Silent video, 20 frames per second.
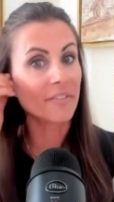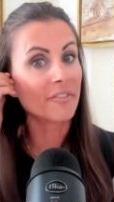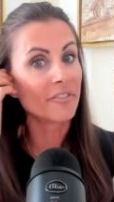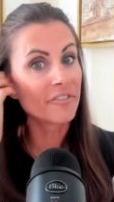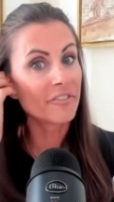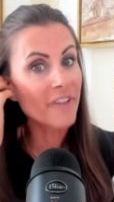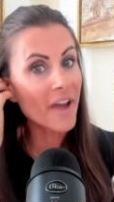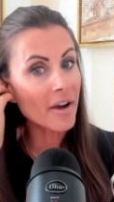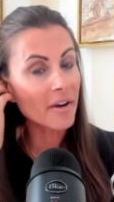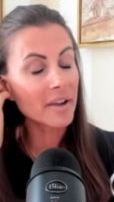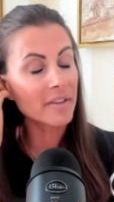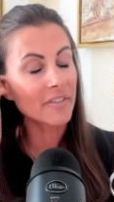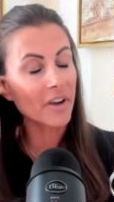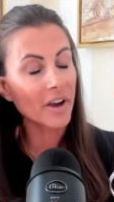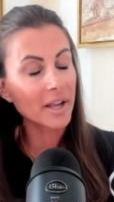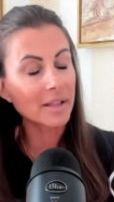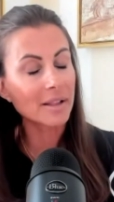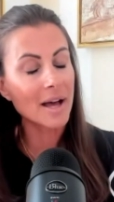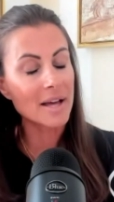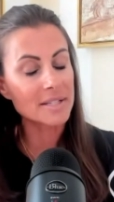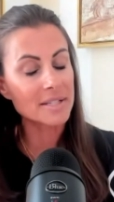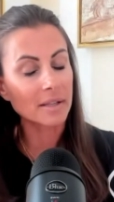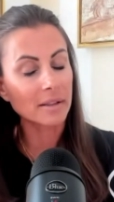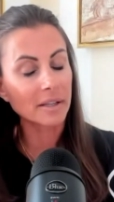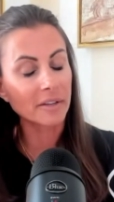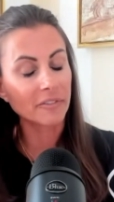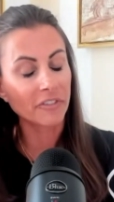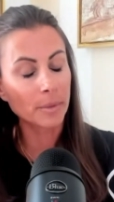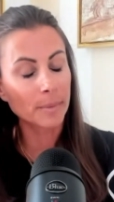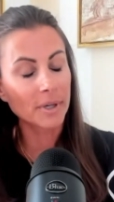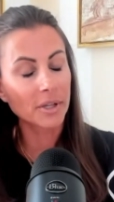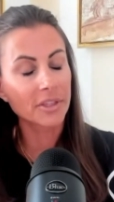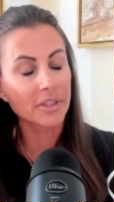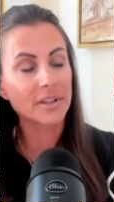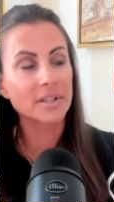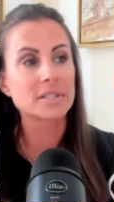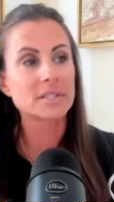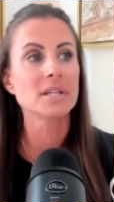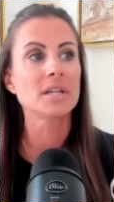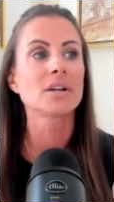a very, very classically female
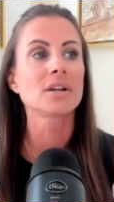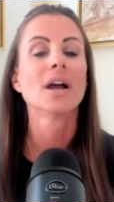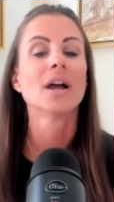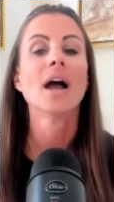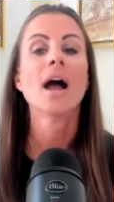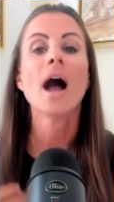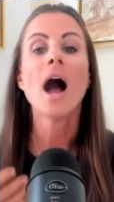thing to hear.